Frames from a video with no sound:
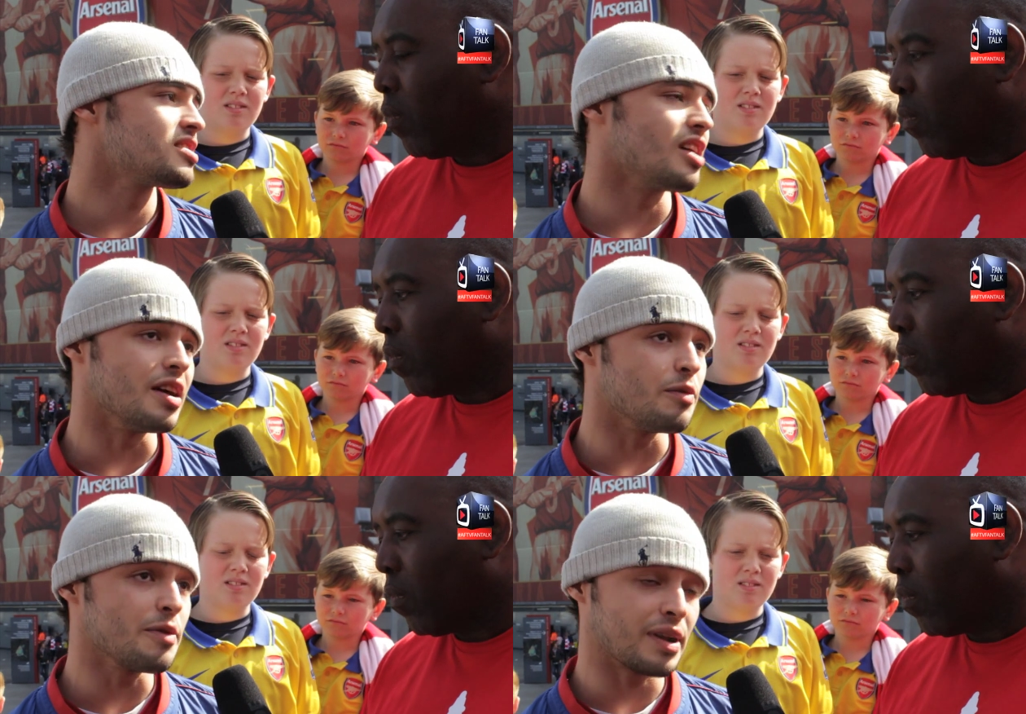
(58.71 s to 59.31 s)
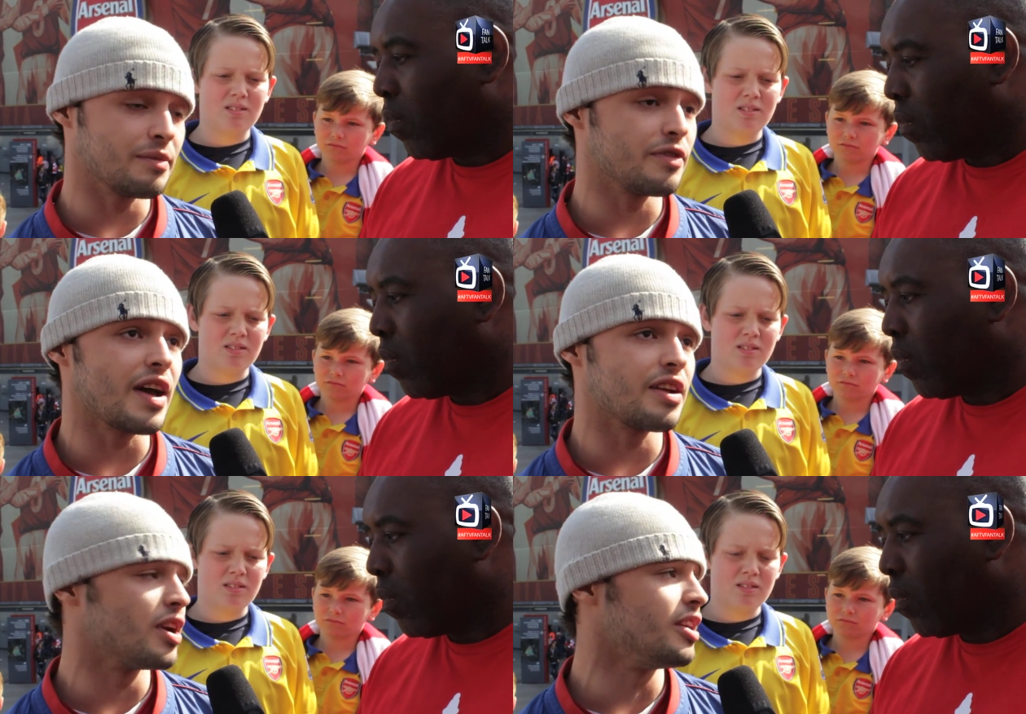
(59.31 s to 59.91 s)
Speaker 1: So we've
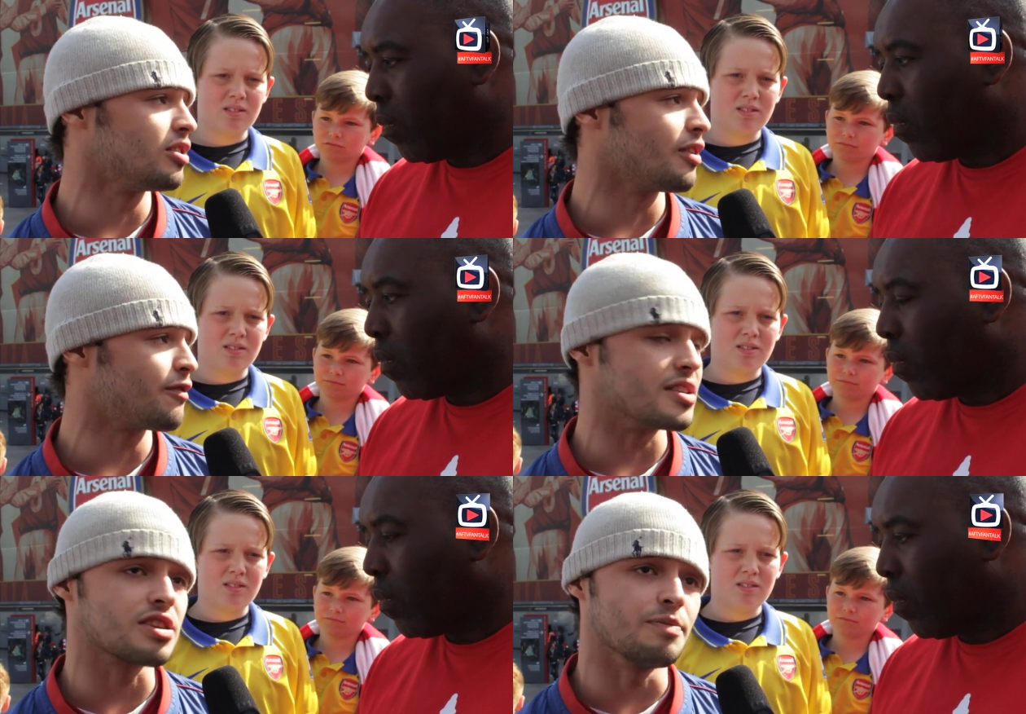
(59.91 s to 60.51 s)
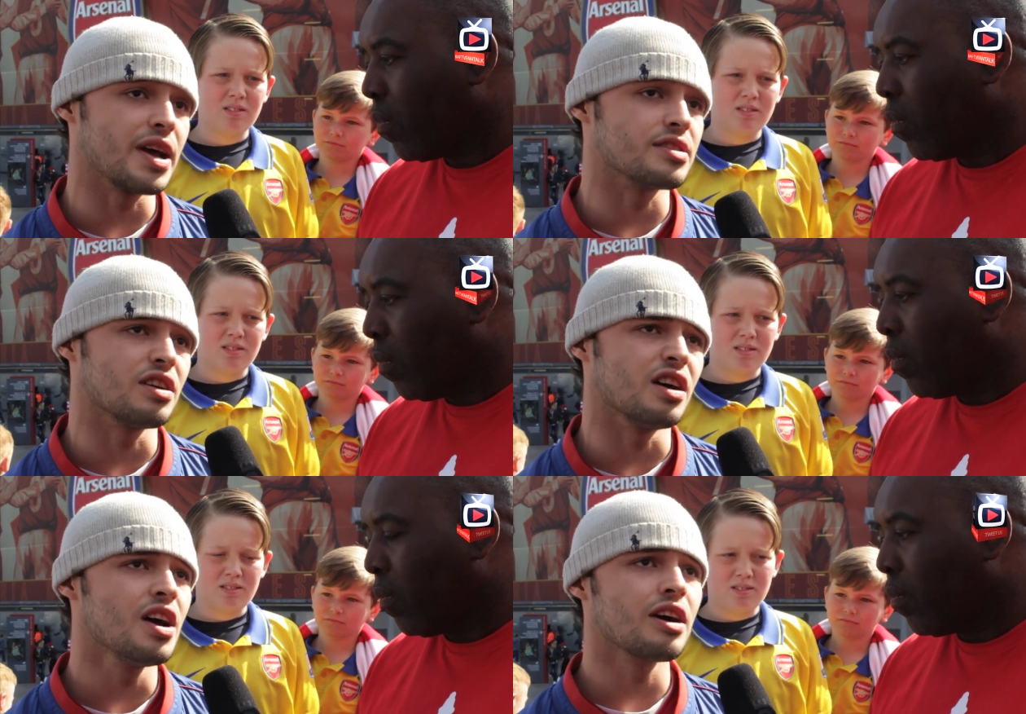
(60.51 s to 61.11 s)
had a really good defence compared
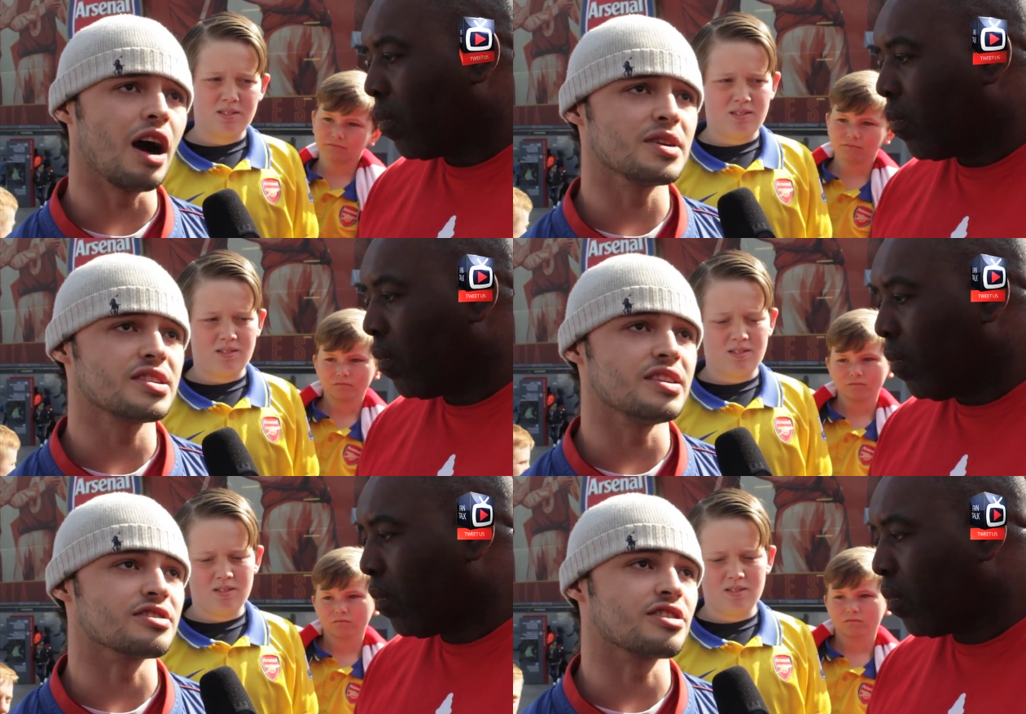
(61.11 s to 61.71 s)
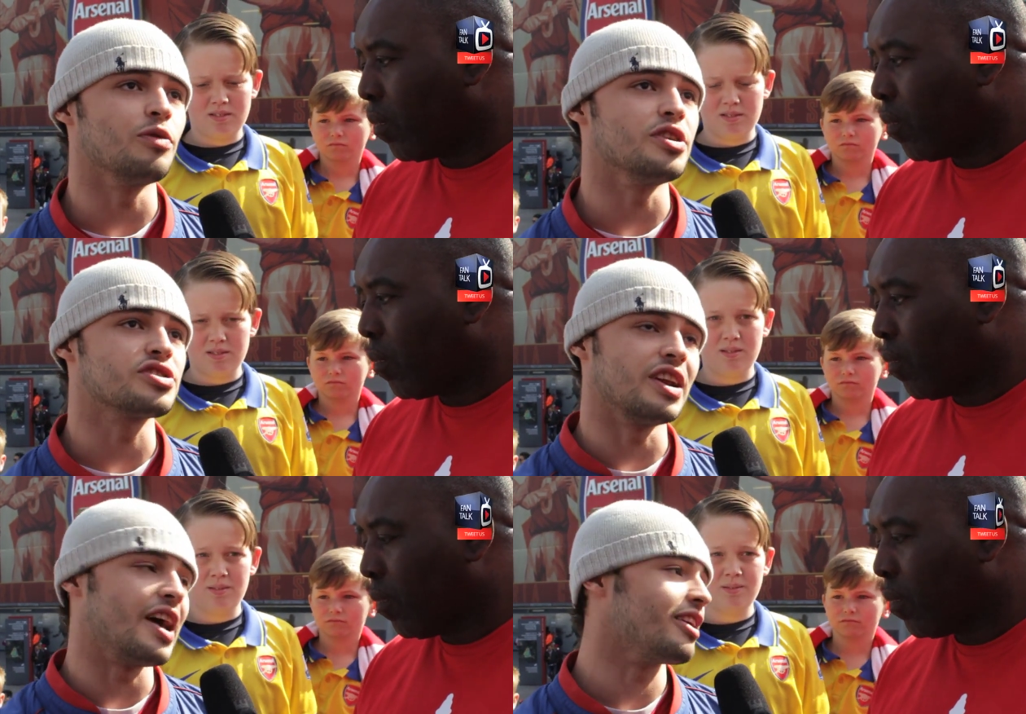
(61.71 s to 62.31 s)
to a couple of seasons ago. We
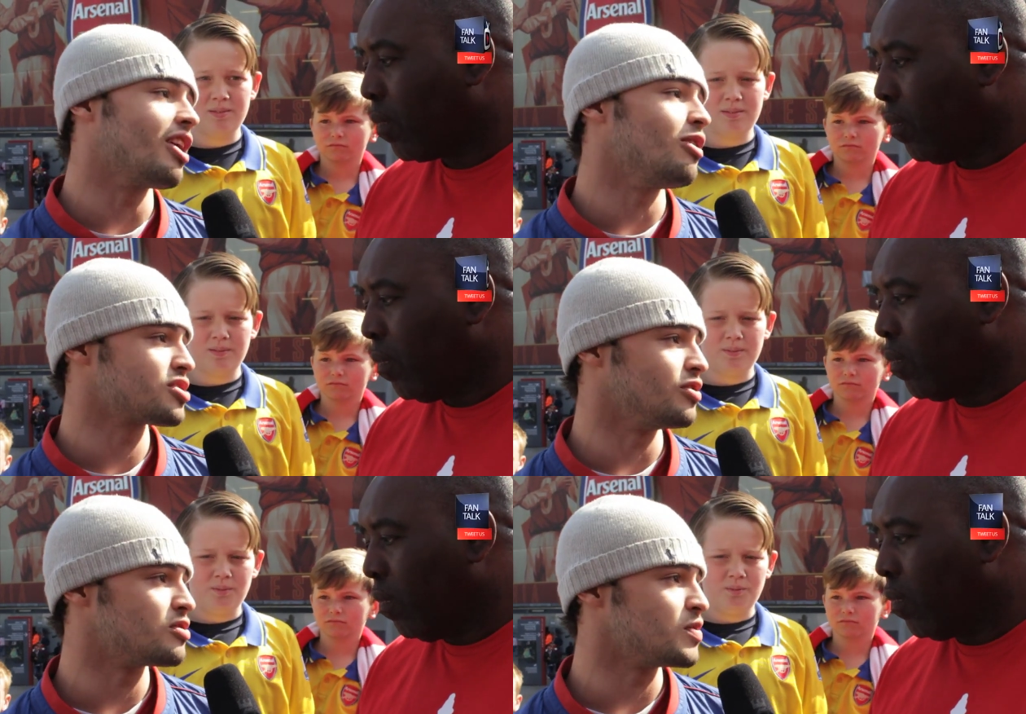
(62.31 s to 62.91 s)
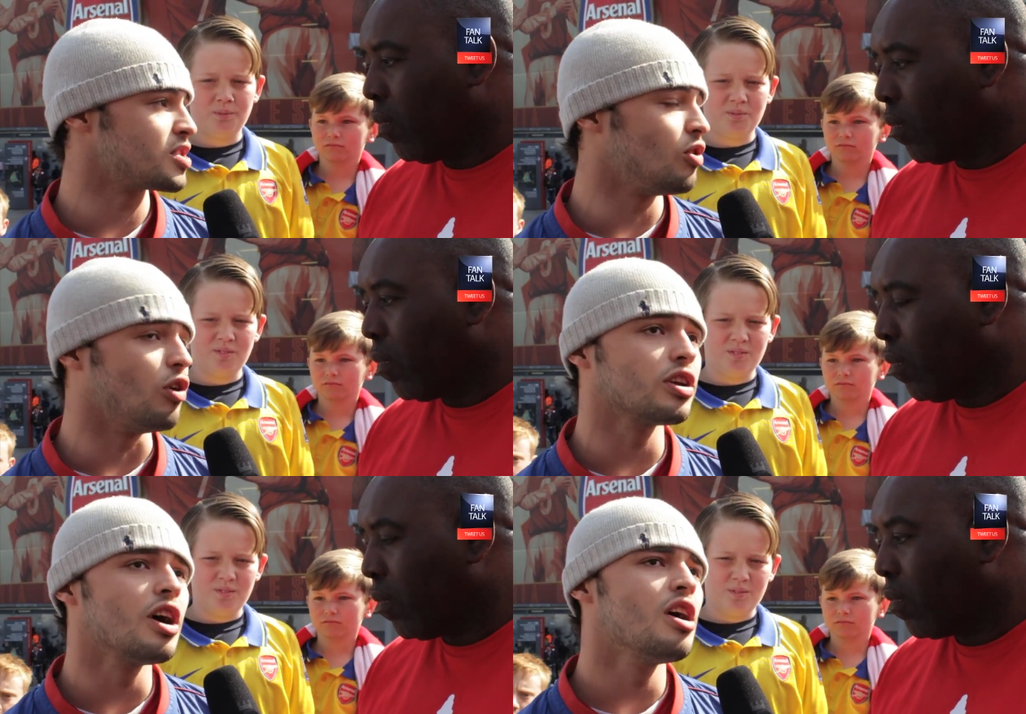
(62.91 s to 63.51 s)
used to let in a goal as soon as we
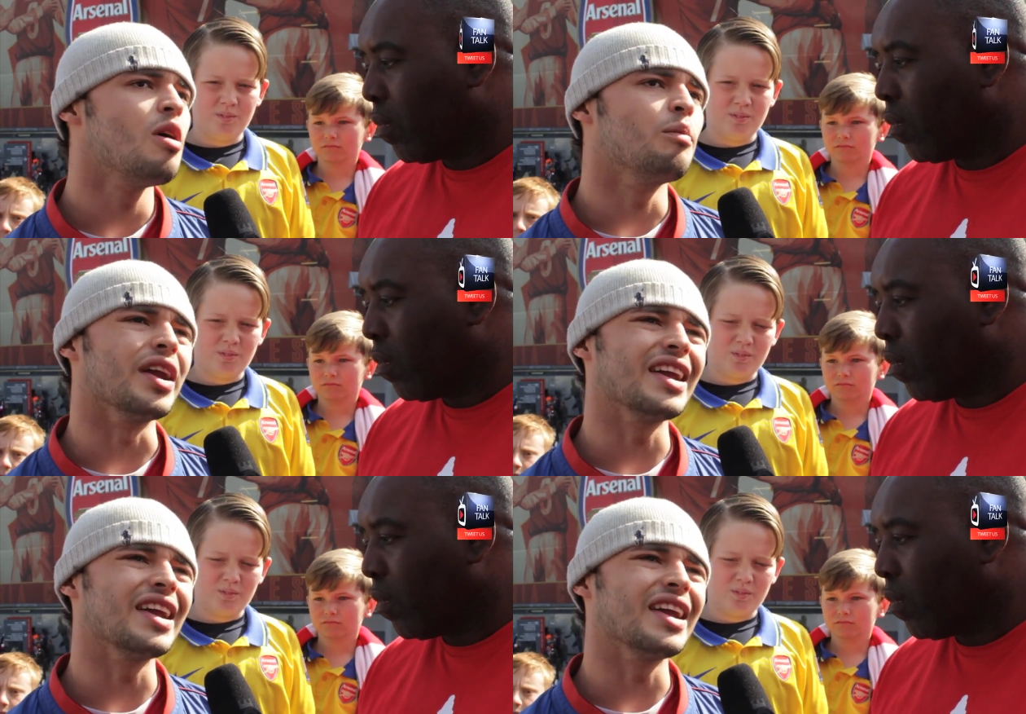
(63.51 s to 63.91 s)
scored. But